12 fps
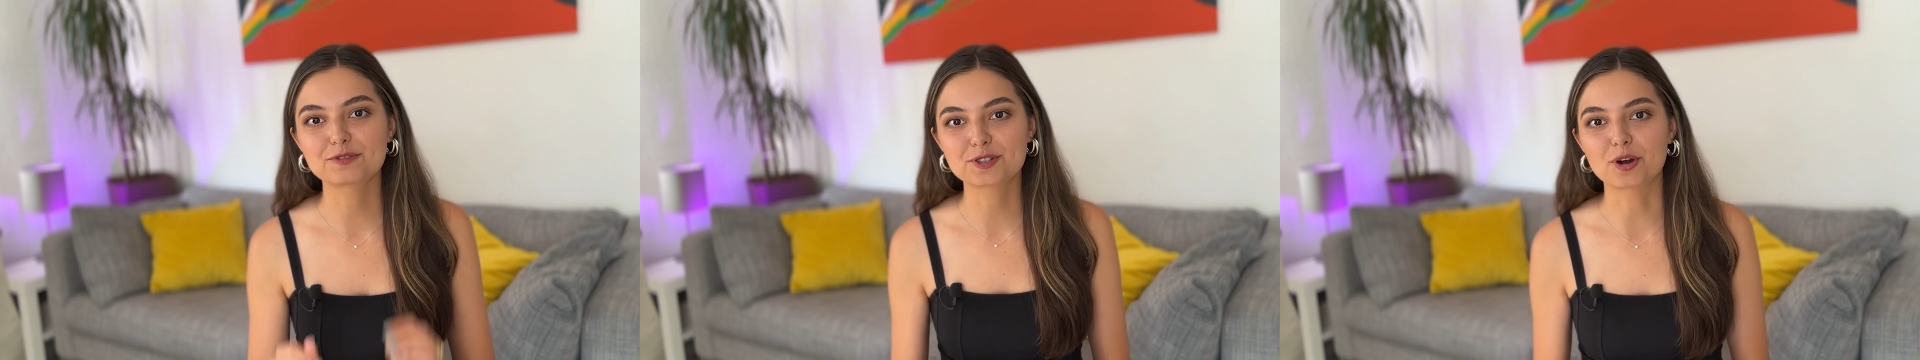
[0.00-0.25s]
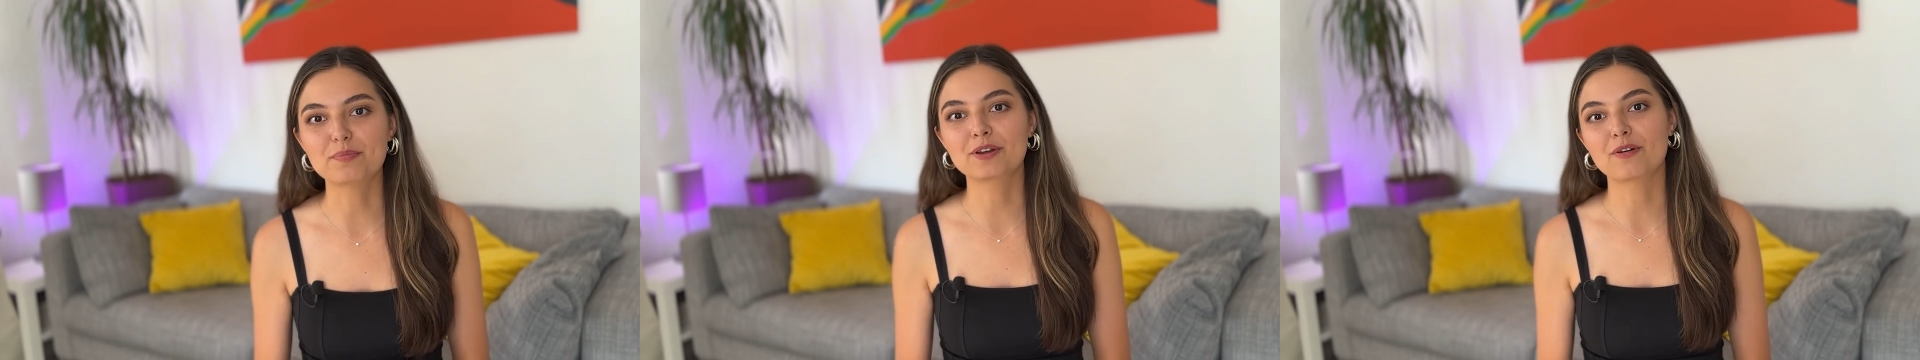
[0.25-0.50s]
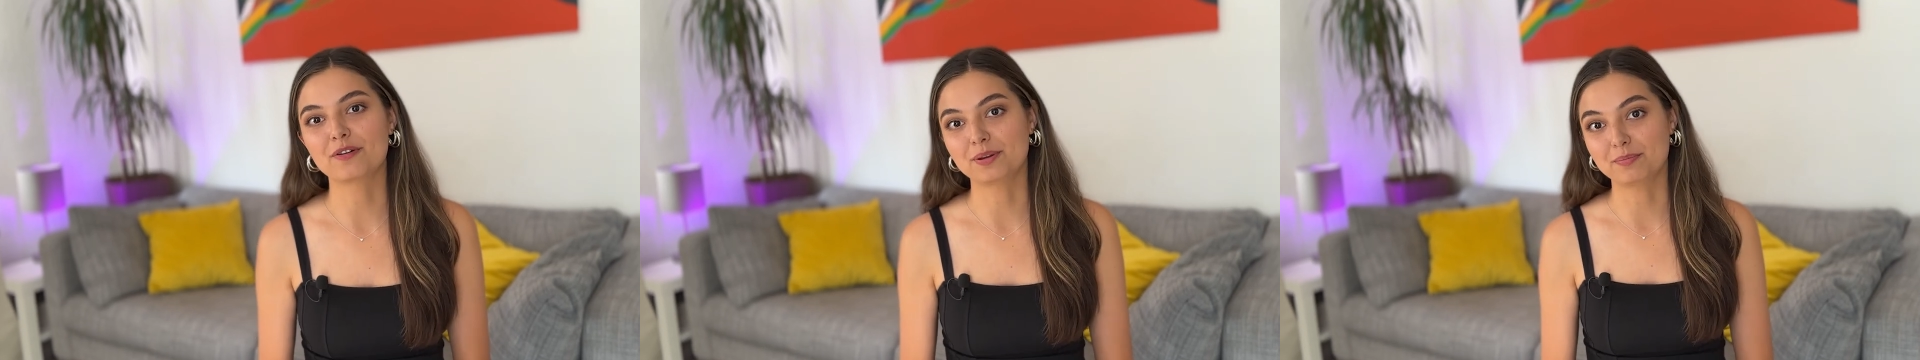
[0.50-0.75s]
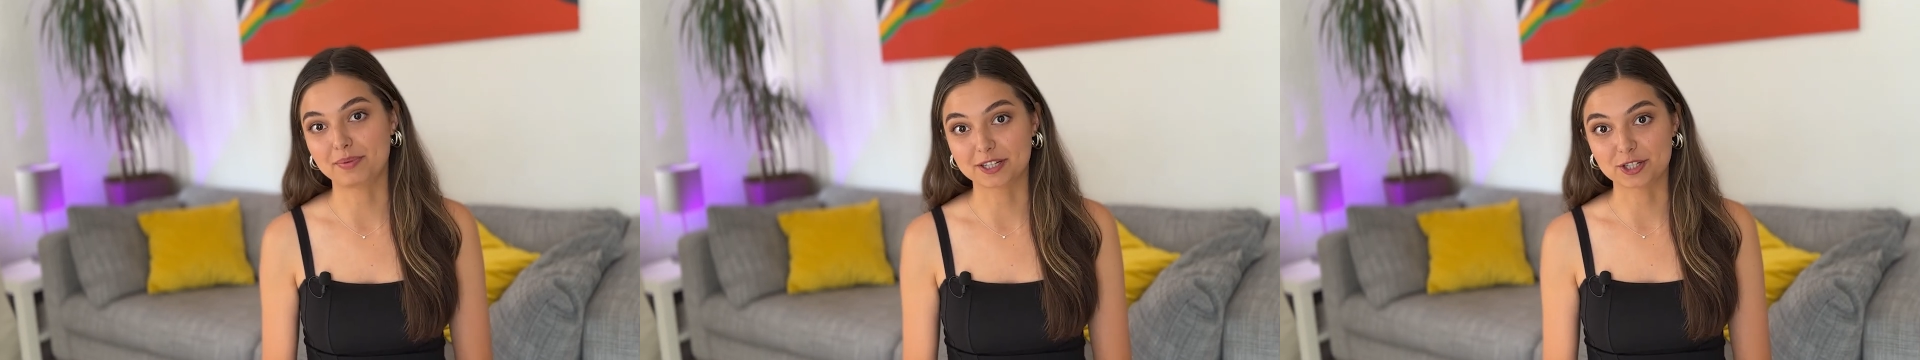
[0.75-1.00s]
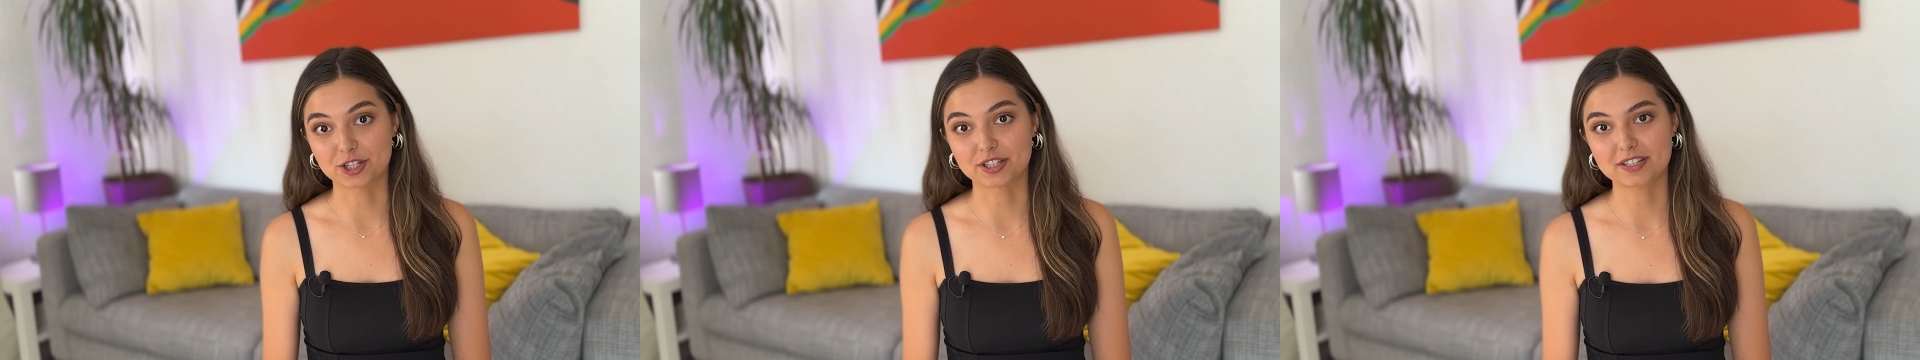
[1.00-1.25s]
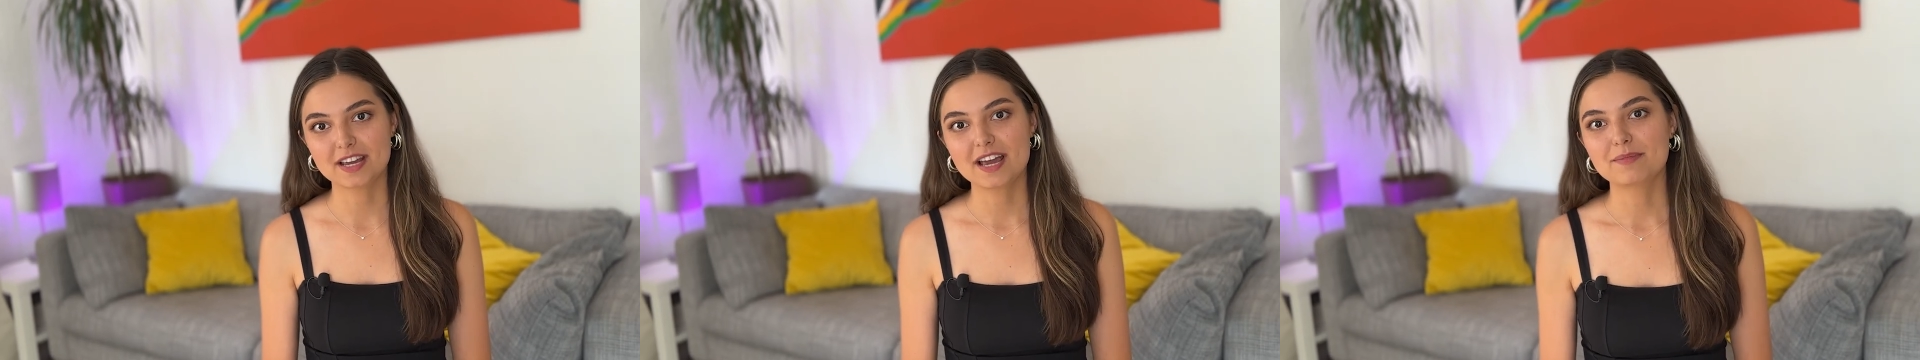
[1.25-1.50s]
shopping on a
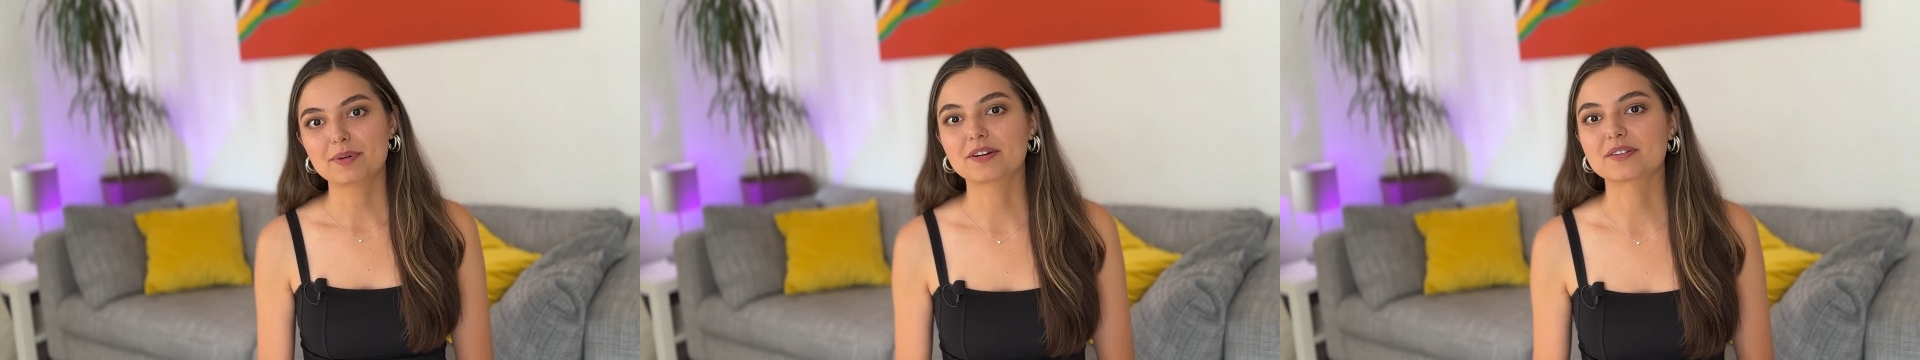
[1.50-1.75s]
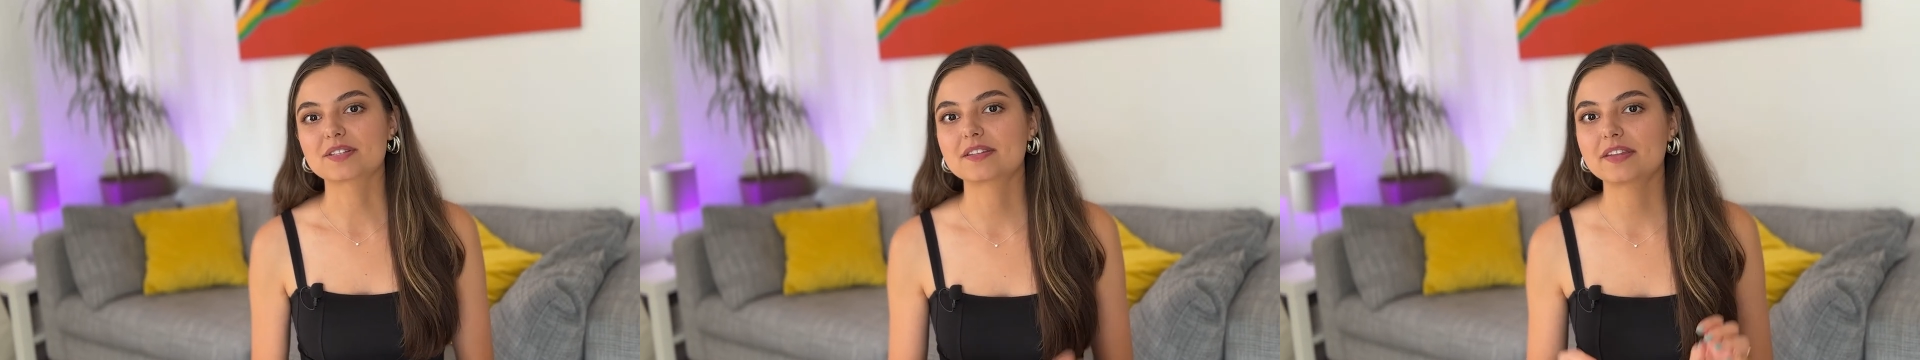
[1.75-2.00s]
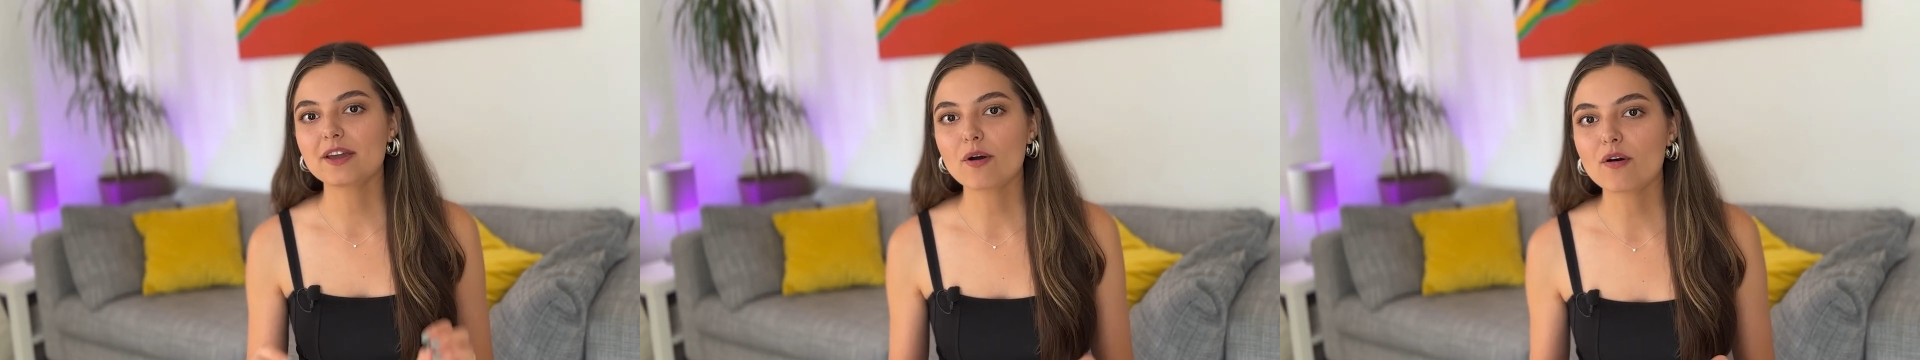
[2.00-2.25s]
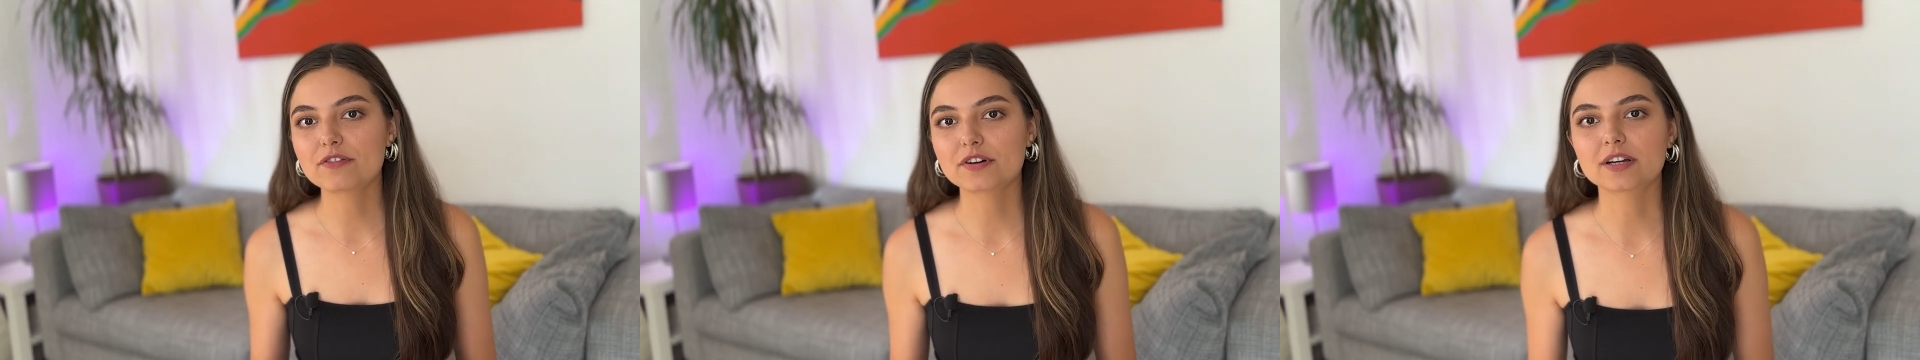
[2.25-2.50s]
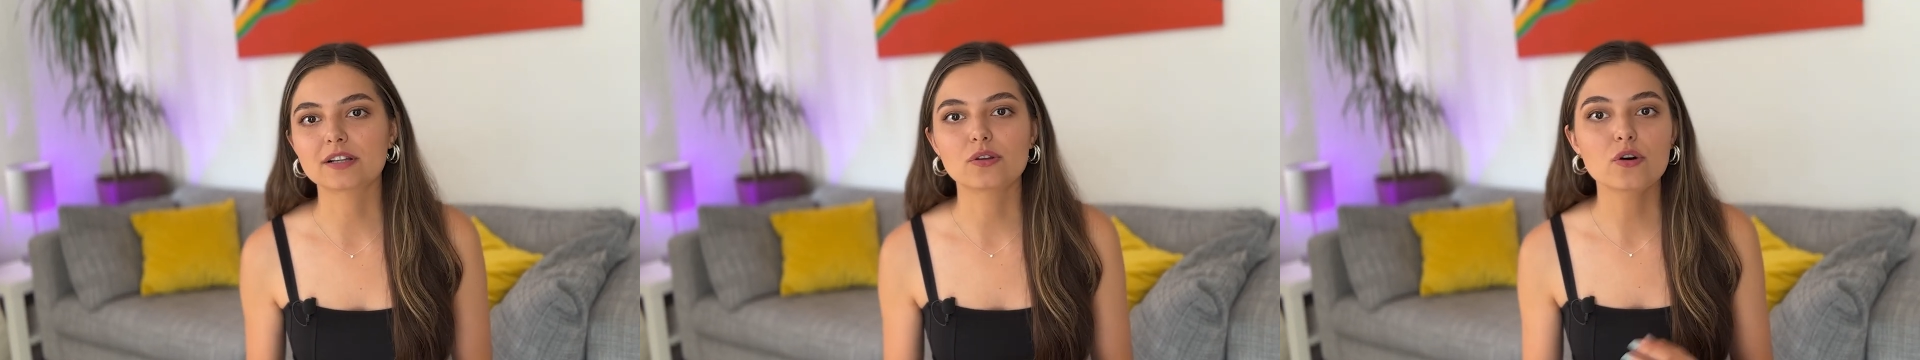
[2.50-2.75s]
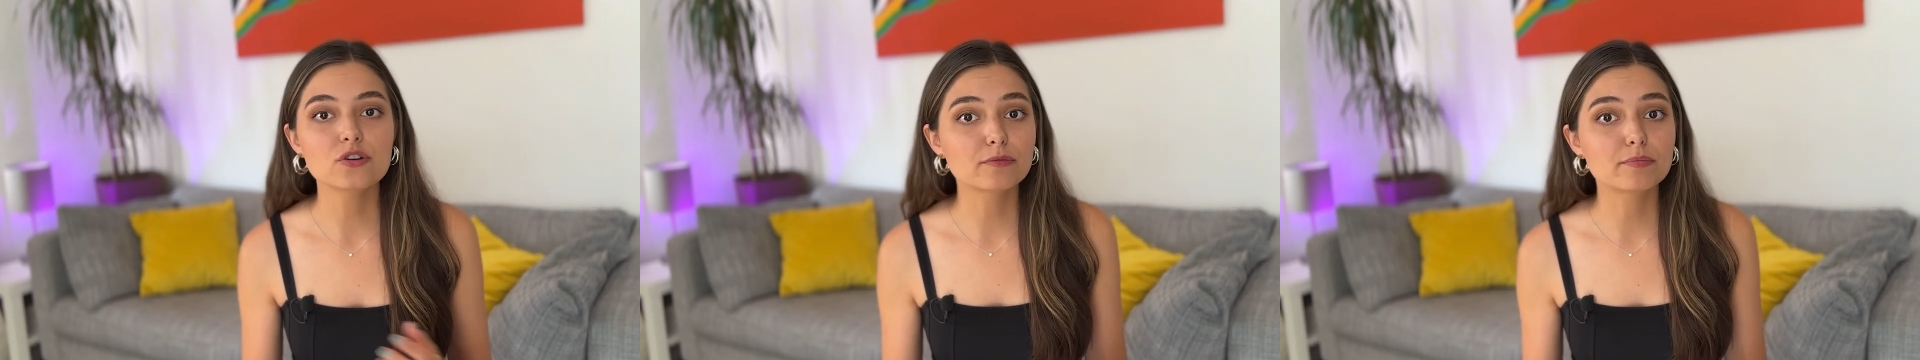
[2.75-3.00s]
budget, because they offer a lot of